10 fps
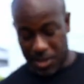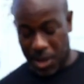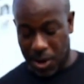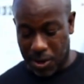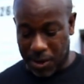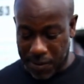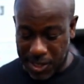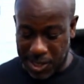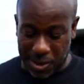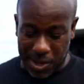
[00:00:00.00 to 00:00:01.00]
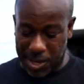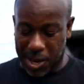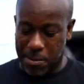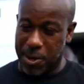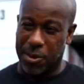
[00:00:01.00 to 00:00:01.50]
so eventually we ended
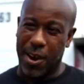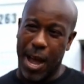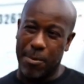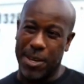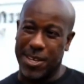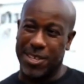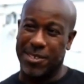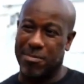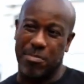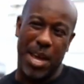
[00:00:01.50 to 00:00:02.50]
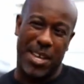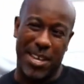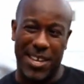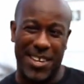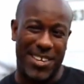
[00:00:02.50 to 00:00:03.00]
up putting crab in it and
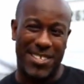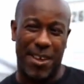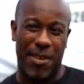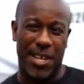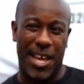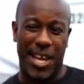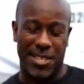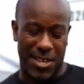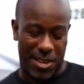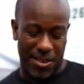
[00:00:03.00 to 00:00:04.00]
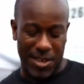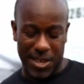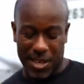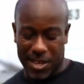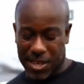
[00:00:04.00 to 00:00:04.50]
bacon and stuff like that. So
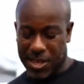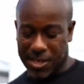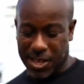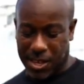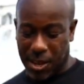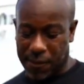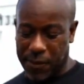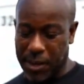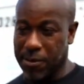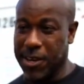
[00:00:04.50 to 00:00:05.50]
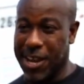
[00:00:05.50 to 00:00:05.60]
it's a cult favorite